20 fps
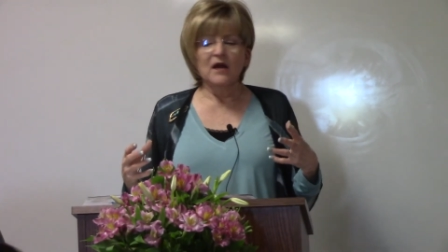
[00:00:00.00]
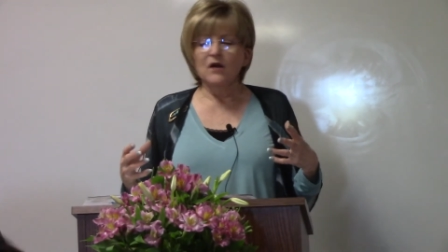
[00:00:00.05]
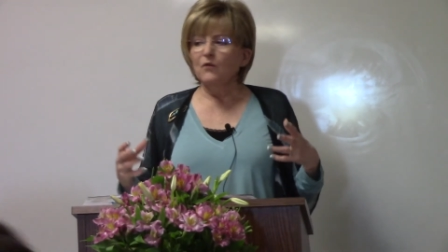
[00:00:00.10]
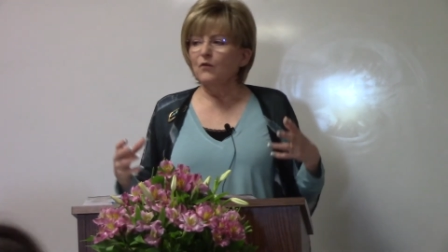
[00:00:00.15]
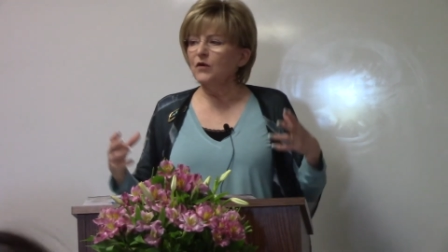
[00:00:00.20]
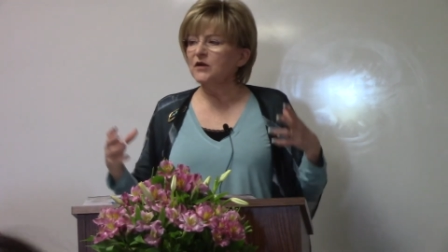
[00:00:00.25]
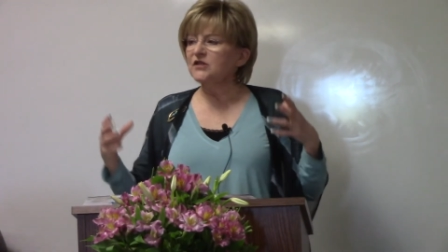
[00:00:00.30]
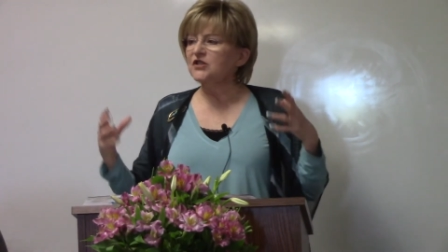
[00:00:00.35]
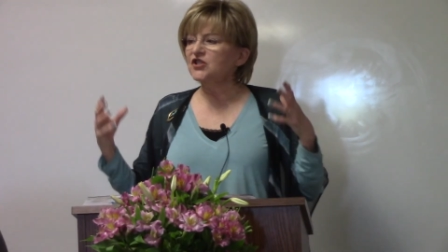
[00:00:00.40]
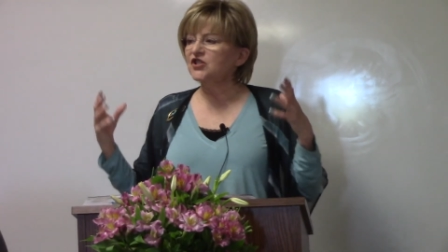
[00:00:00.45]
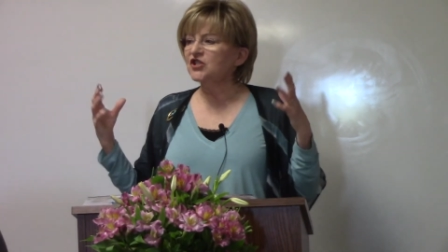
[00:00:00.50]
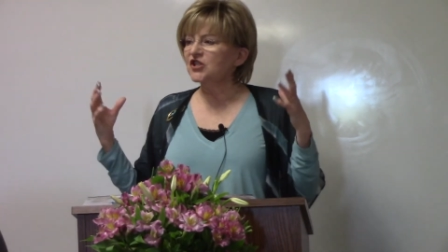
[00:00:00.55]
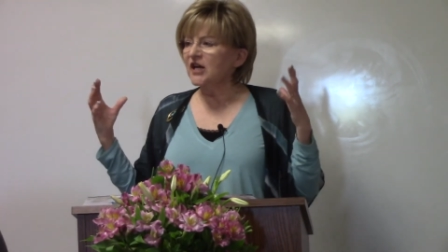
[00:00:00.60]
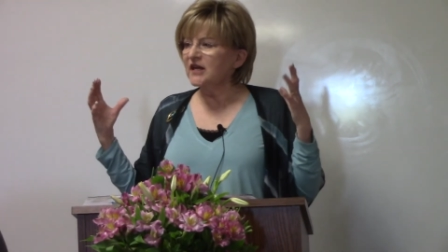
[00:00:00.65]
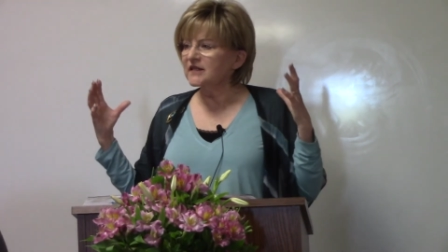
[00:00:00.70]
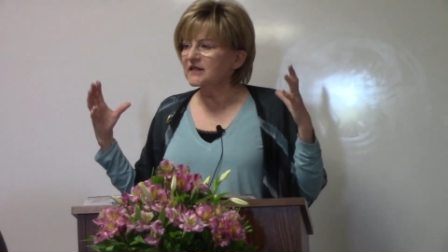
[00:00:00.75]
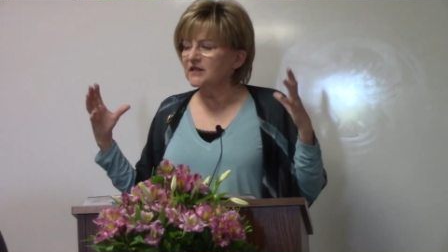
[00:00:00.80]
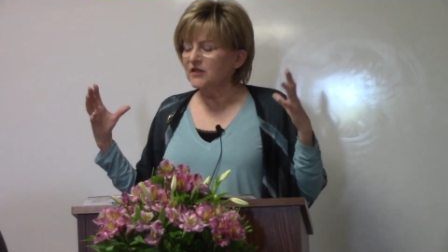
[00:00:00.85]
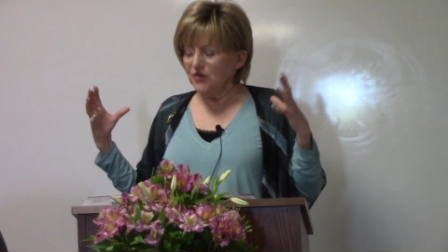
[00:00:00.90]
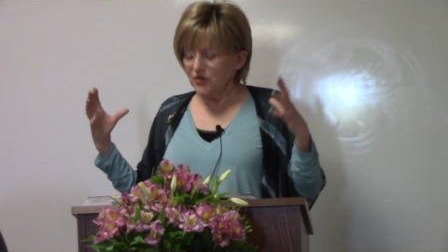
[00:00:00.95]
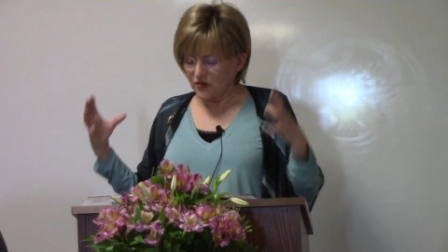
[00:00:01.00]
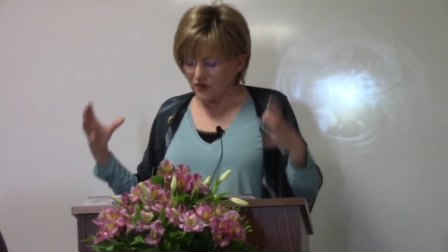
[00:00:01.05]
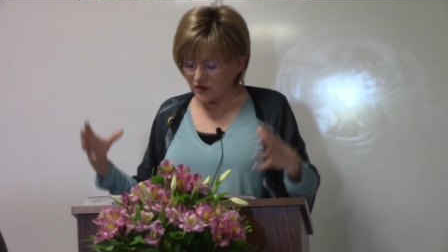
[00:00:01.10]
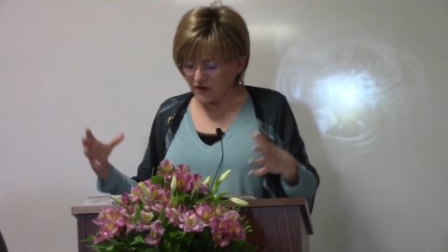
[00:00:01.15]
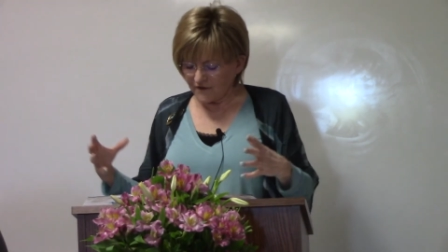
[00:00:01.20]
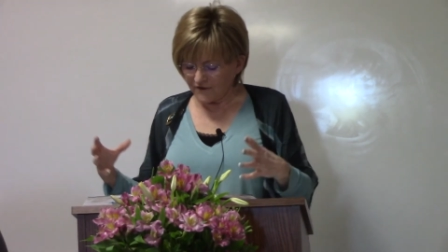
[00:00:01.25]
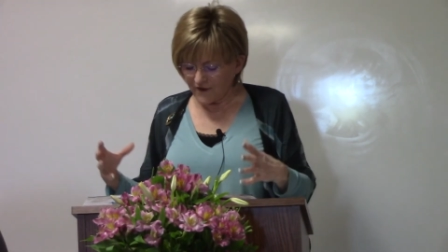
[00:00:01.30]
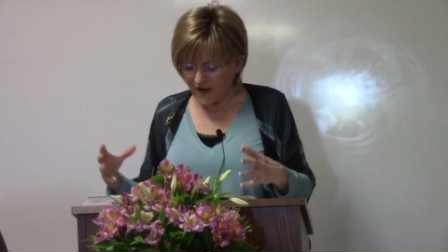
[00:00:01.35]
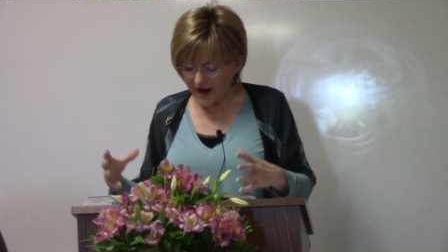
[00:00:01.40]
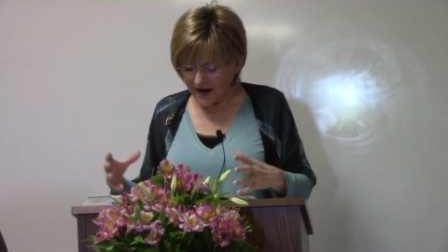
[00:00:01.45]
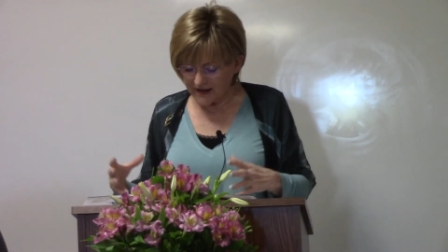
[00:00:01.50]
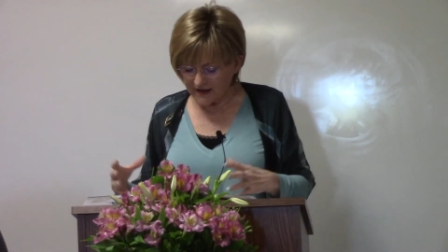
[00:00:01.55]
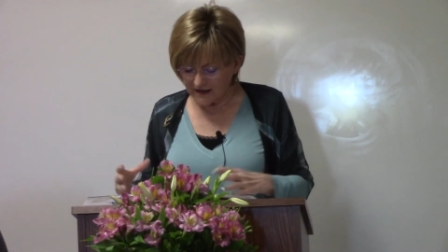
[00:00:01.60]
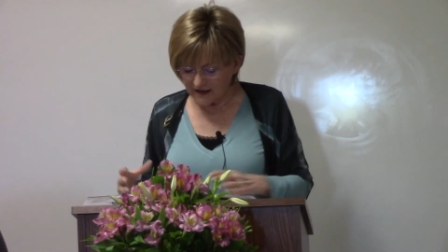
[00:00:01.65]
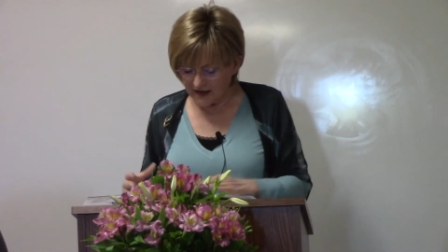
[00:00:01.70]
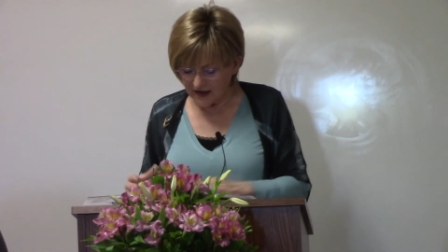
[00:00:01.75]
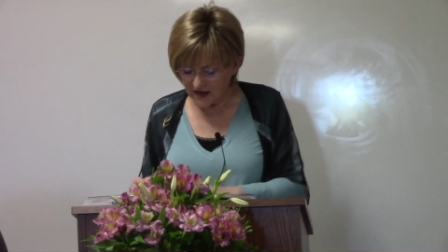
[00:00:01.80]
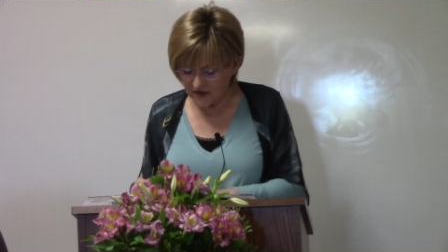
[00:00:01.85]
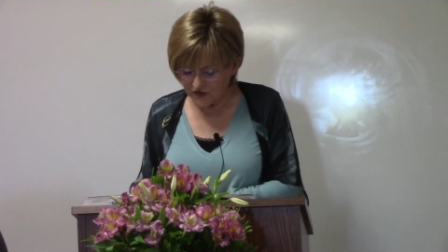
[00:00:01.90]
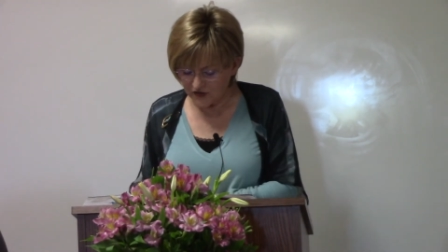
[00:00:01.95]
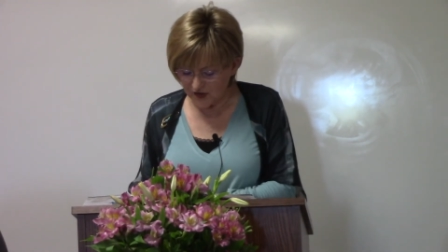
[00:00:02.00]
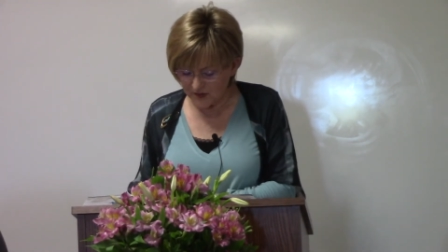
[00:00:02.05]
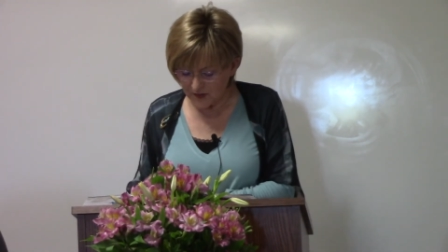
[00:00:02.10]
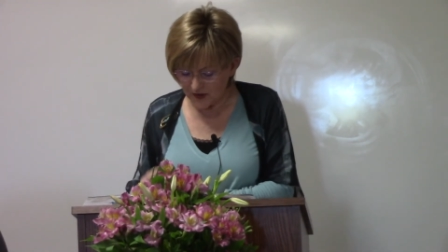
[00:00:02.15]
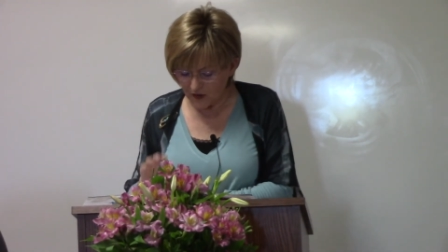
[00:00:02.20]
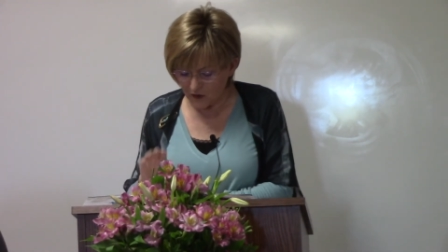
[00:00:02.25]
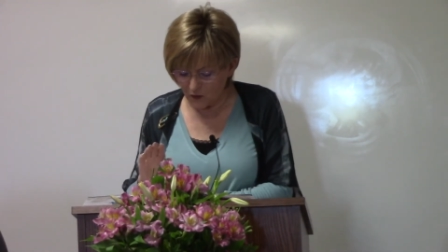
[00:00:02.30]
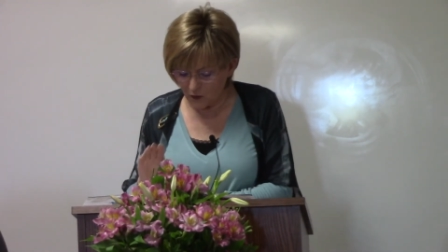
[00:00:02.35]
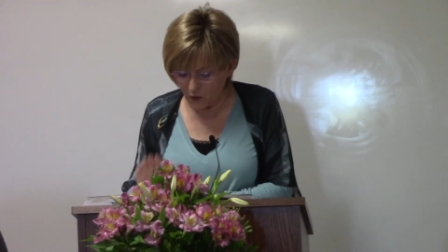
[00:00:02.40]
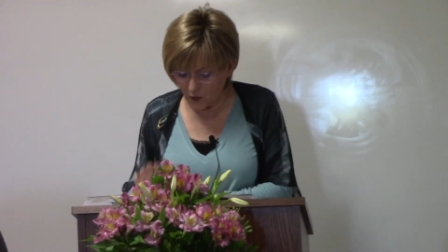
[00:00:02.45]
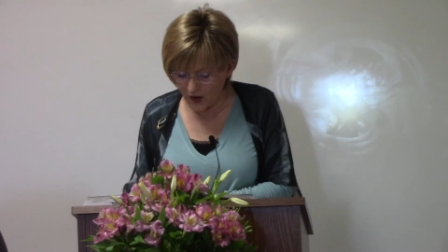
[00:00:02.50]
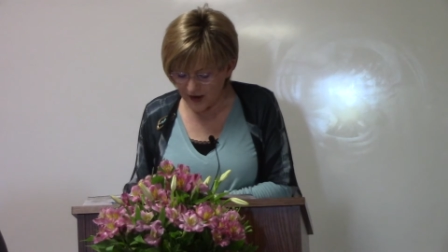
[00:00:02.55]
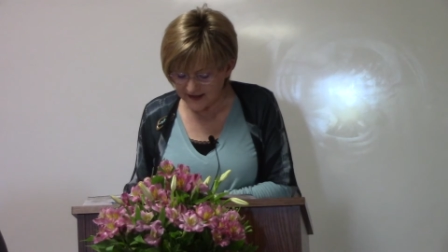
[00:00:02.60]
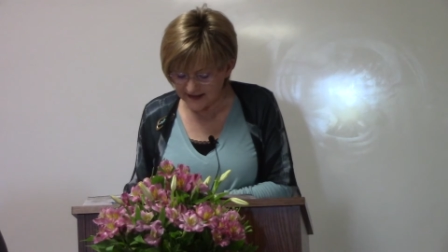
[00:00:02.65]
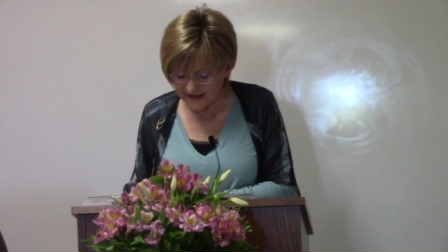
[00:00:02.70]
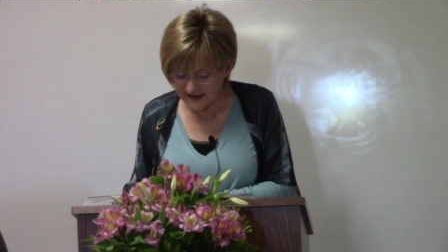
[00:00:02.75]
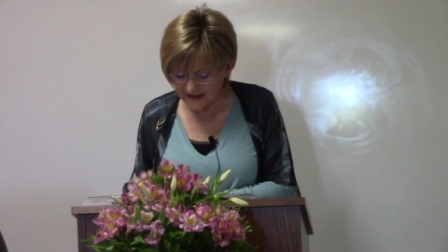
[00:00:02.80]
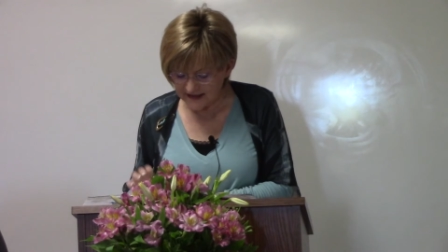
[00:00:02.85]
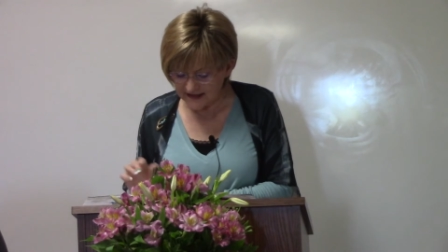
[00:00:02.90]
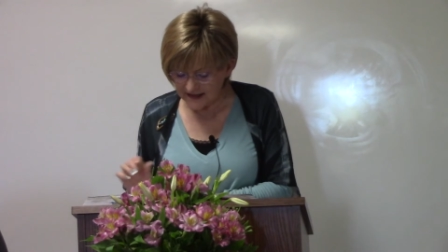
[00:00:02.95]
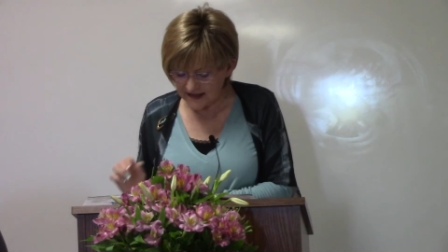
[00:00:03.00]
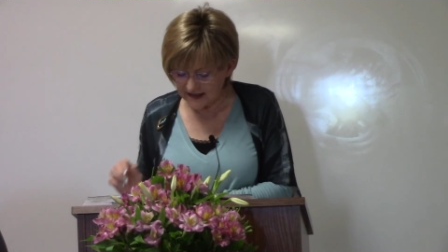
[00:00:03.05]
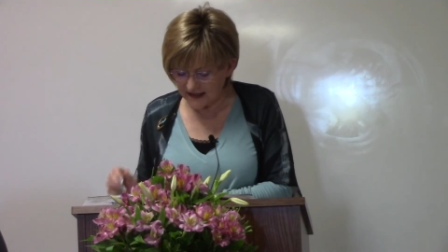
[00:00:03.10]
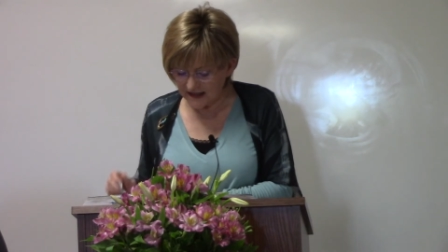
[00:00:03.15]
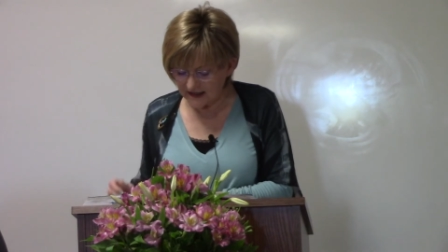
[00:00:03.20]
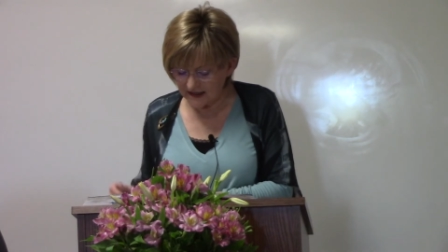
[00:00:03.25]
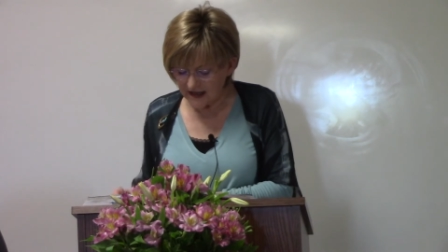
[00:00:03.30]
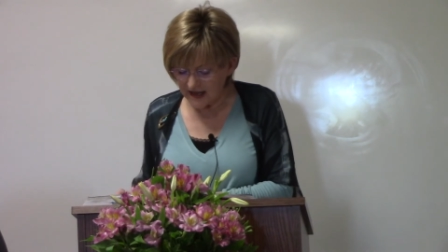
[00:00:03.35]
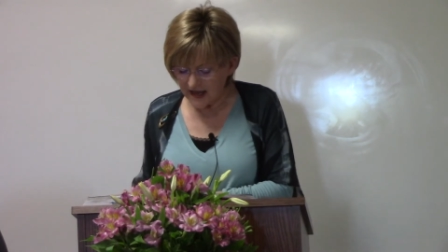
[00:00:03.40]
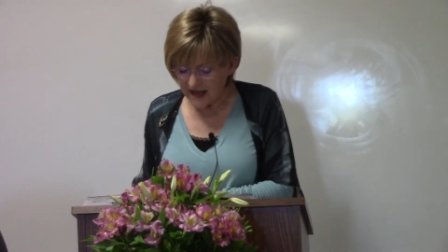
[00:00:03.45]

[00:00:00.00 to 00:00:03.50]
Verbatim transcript: was just unifying the country. But once he did it,